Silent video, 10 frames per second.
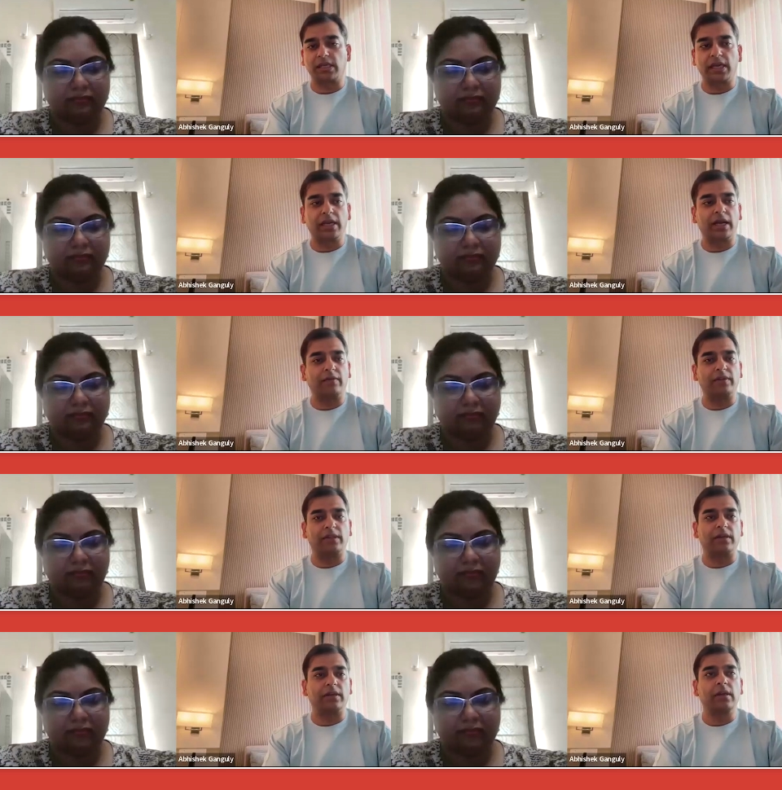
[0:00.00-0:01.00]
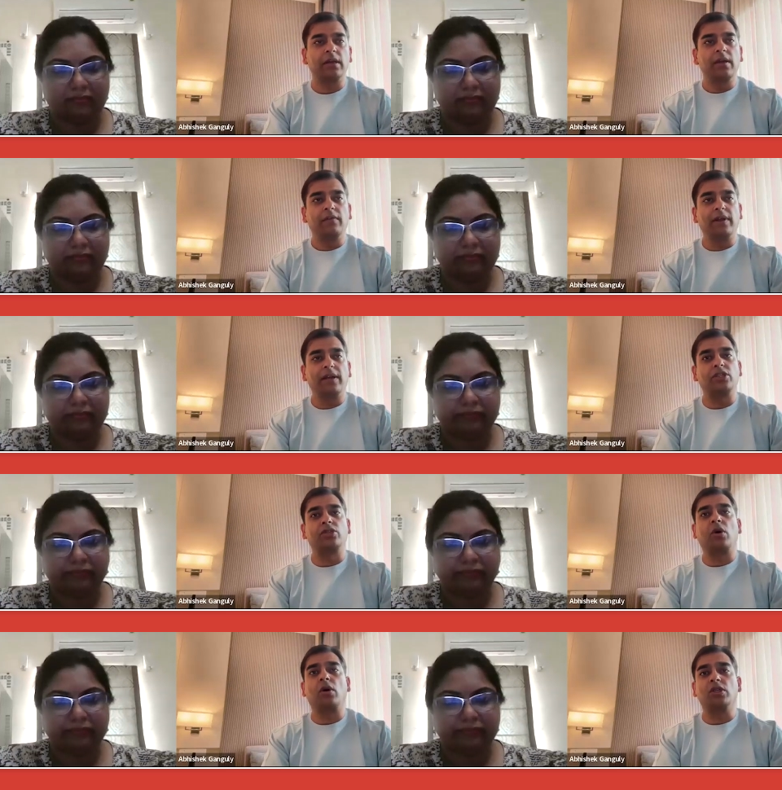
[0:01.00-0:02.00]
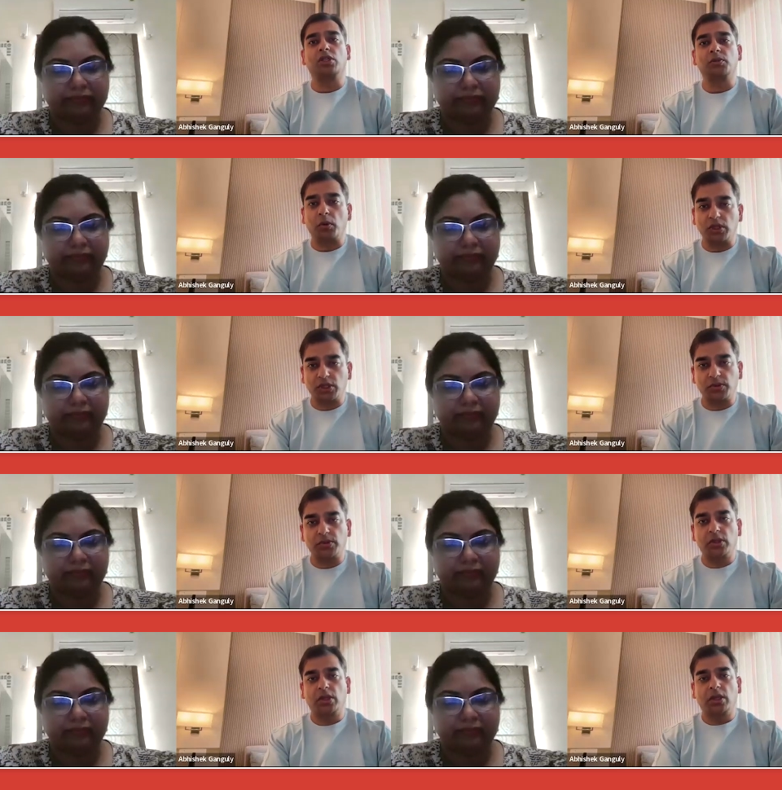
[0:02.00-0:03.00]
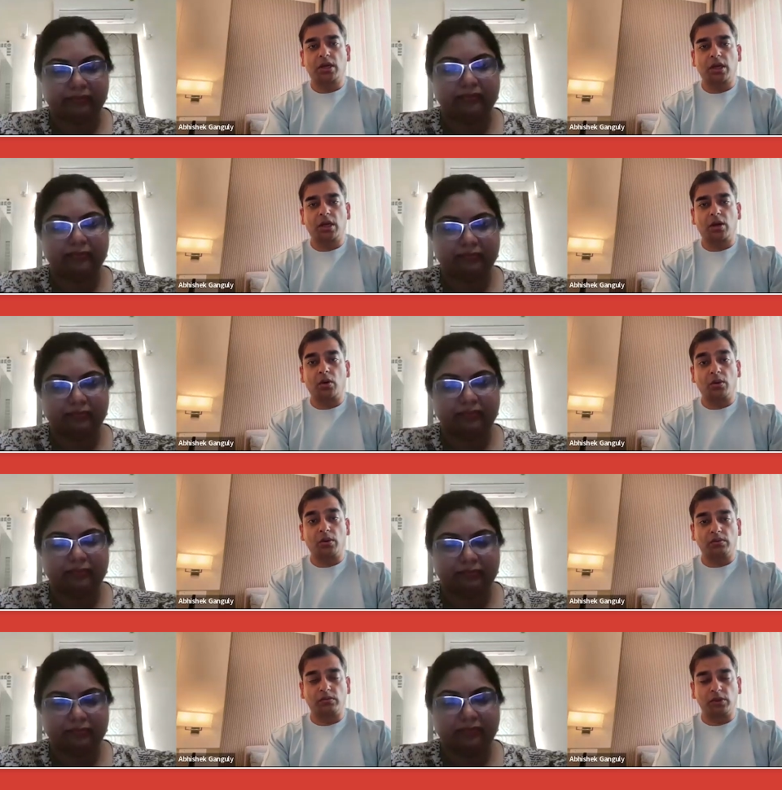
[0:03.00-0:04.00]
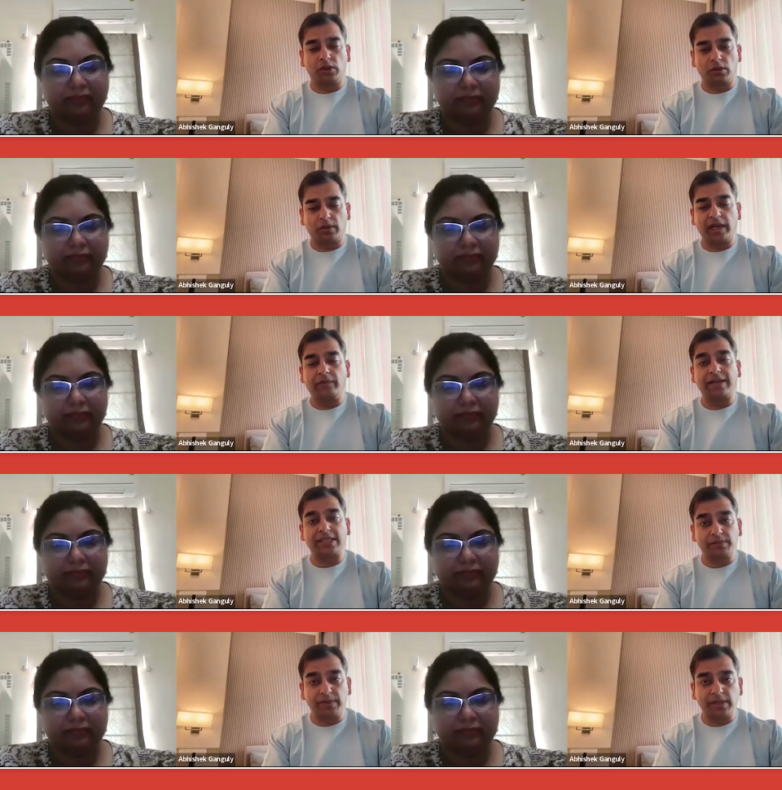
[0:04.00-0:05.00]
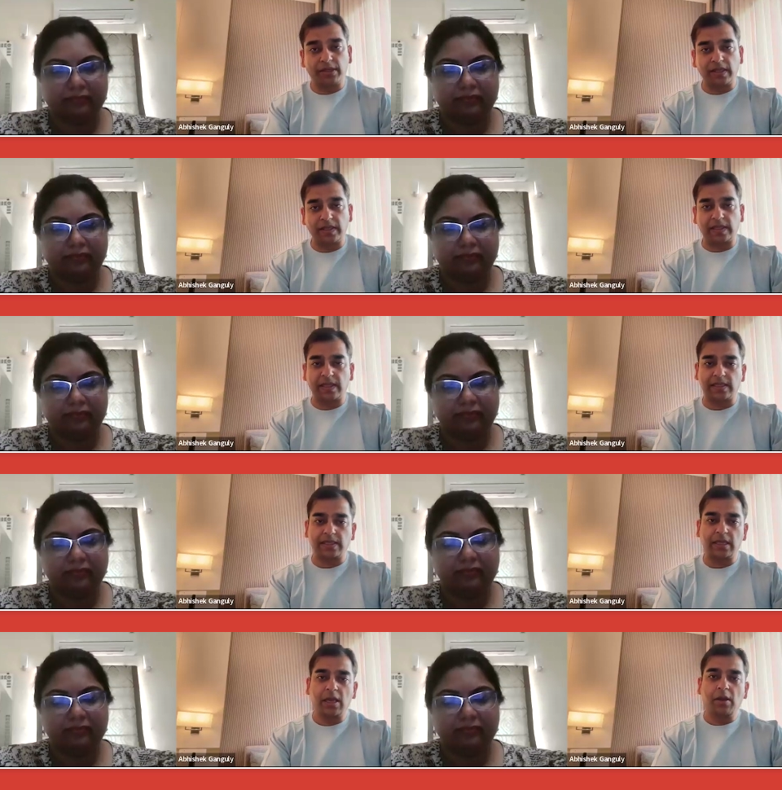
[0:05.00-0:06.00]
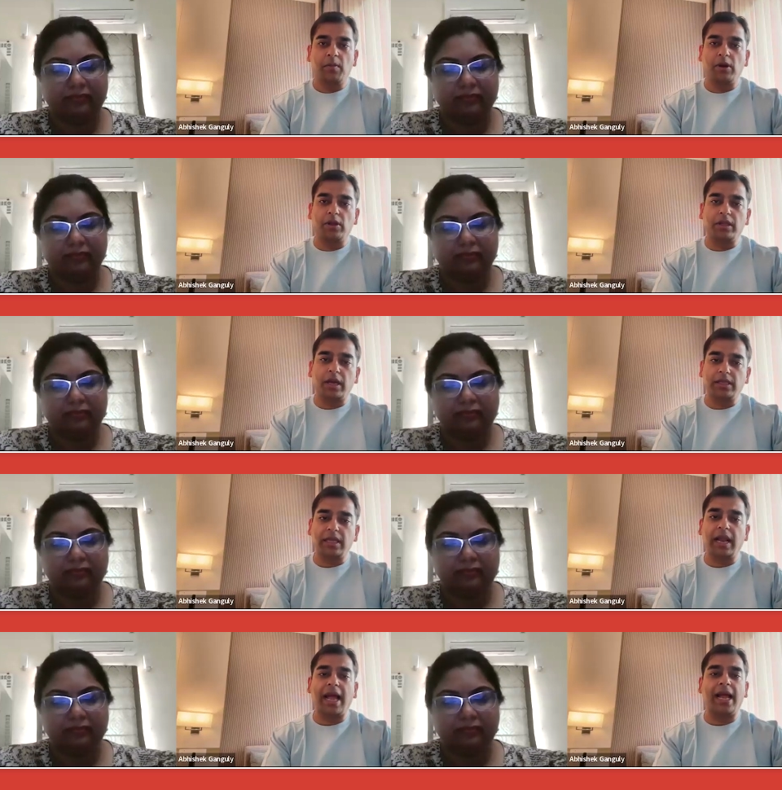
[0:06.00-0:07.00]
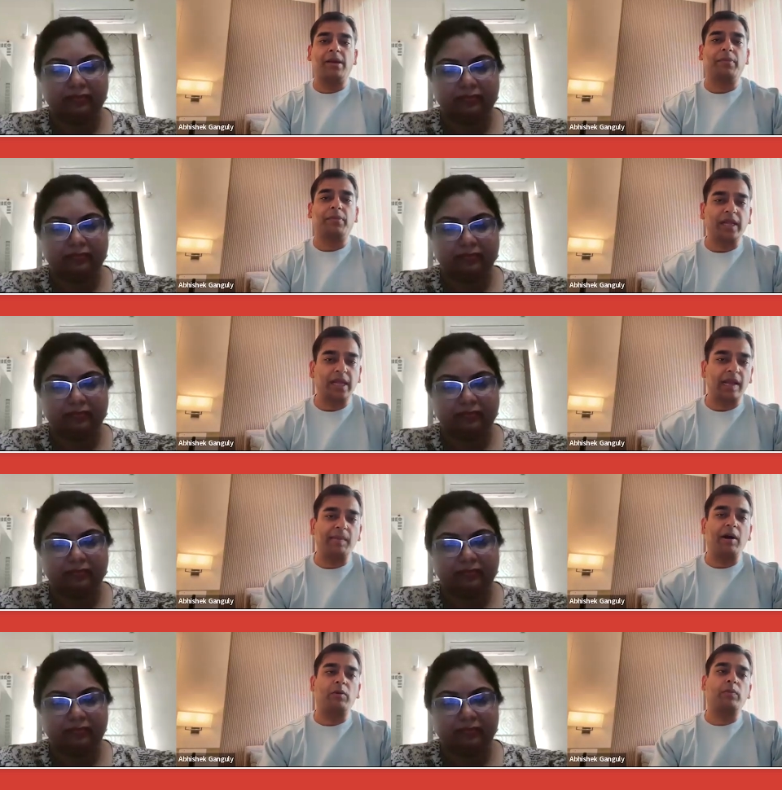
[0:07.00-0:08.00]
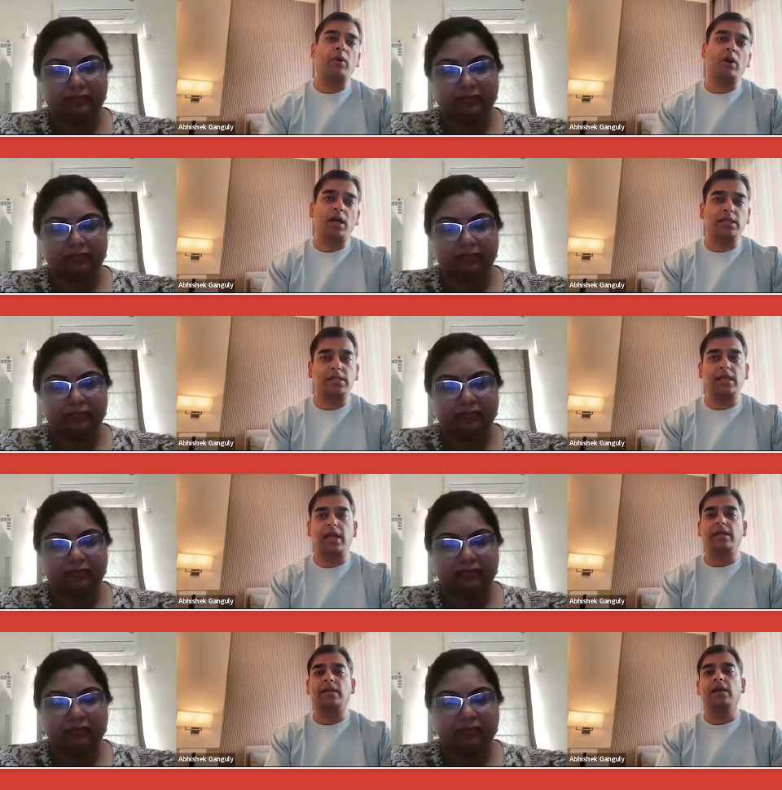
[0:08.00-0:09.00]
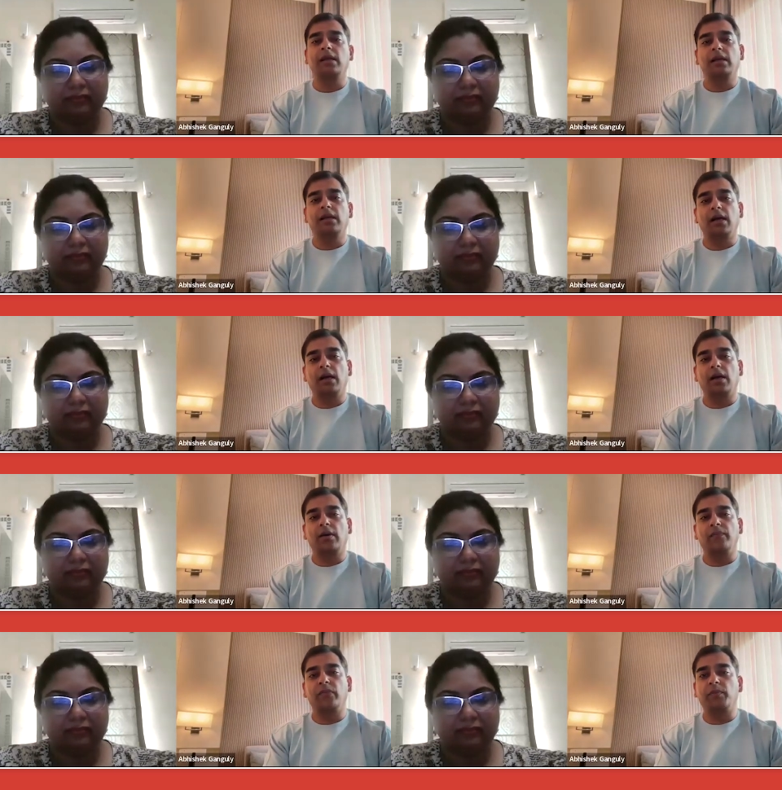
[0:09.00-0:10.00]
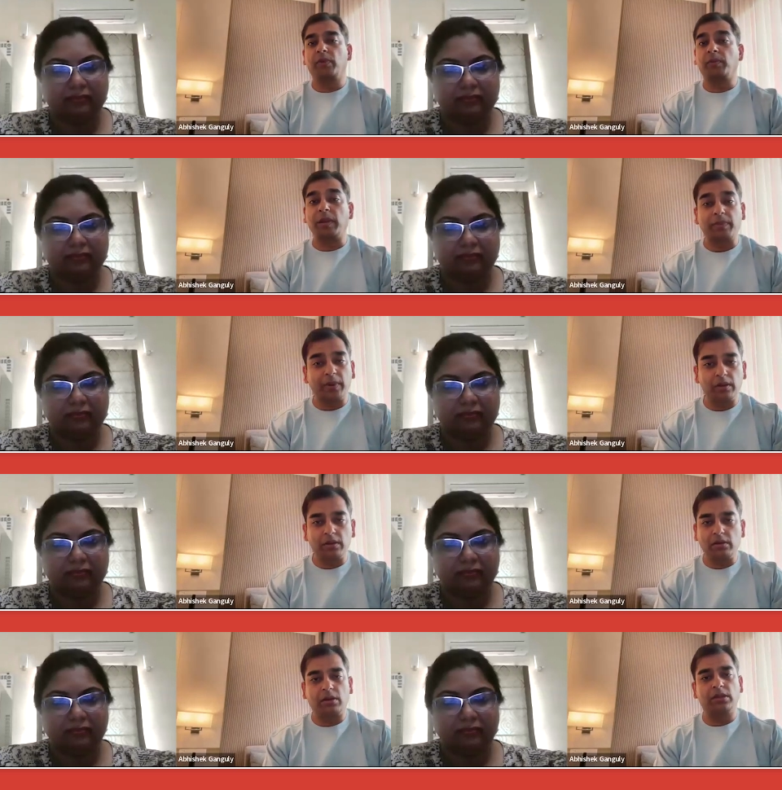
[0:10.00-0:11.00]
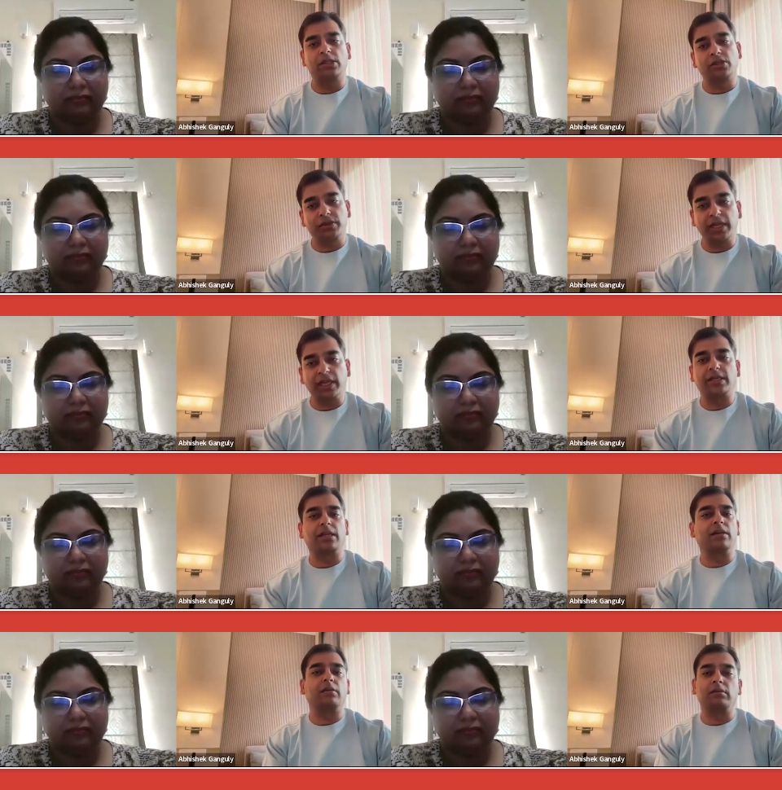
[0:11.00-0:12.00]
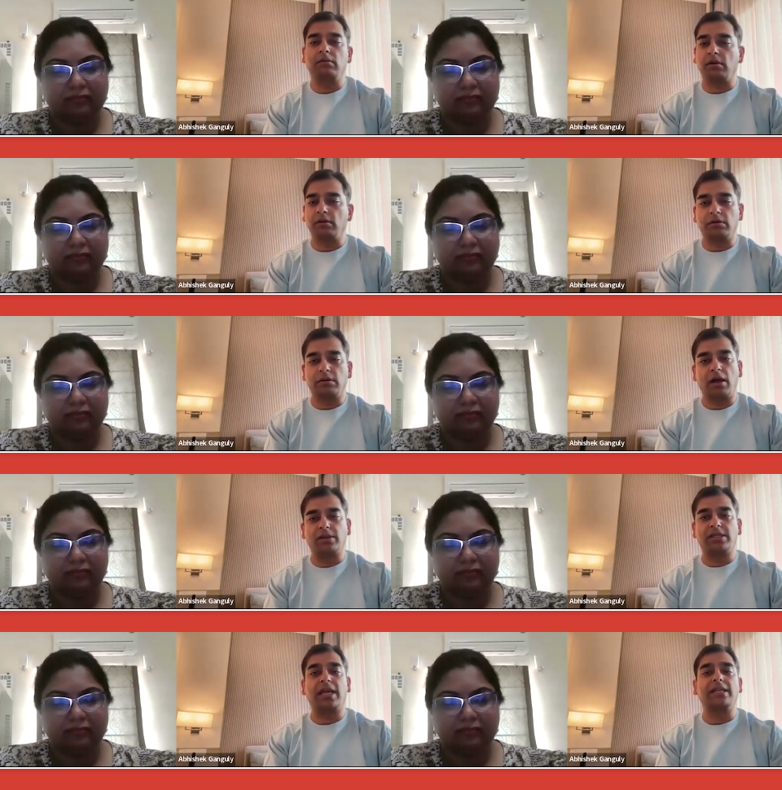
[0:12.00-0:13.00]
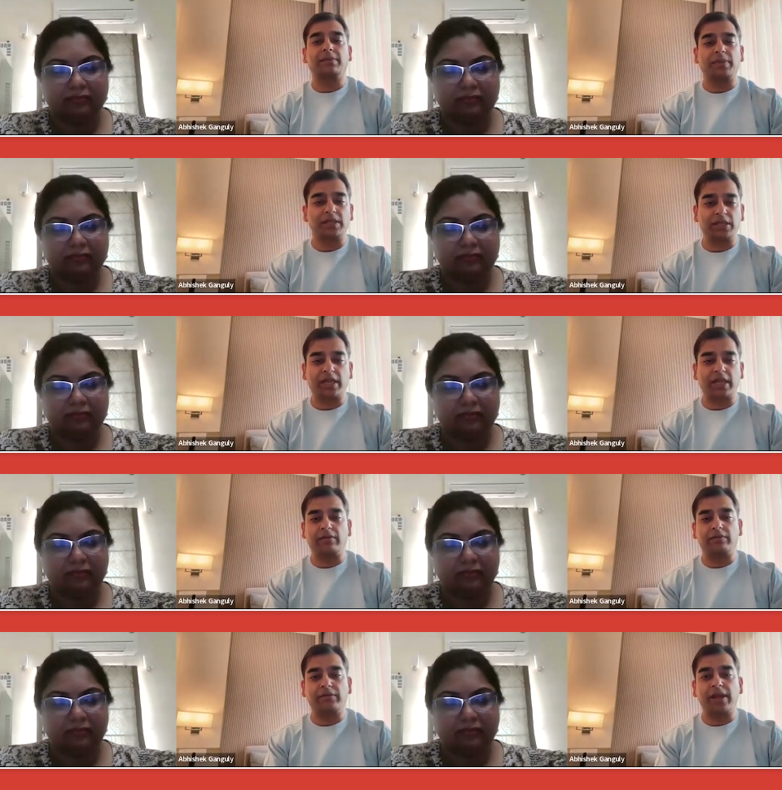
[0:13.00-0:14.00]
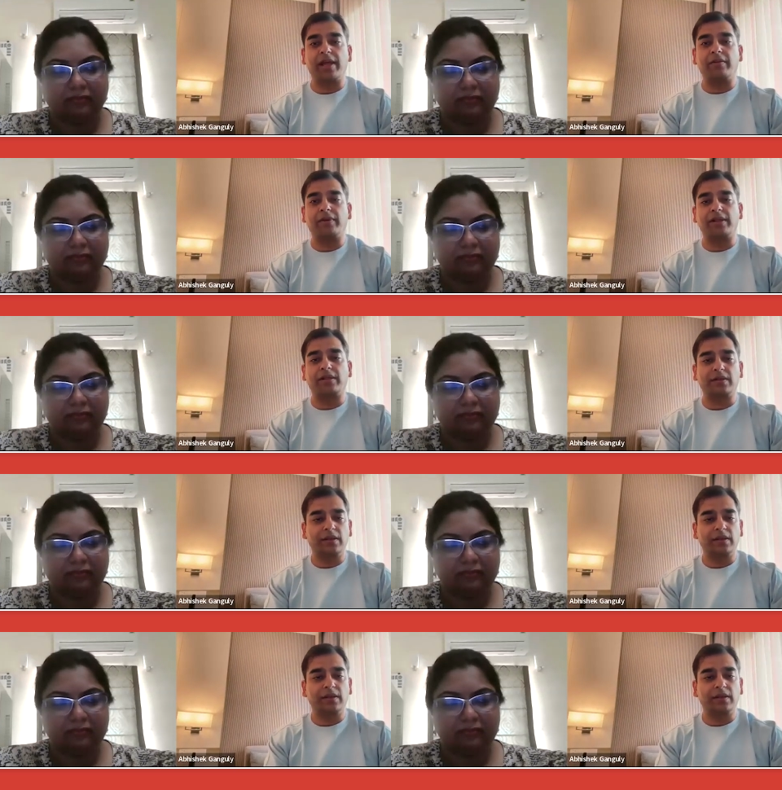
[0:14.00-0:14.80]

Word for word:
Speaker 1: in India with a very strong sports, uh, you know, investment thesis. But on the other hand, bringing about products that um, the people on the street and on on outside the pitch can wear with,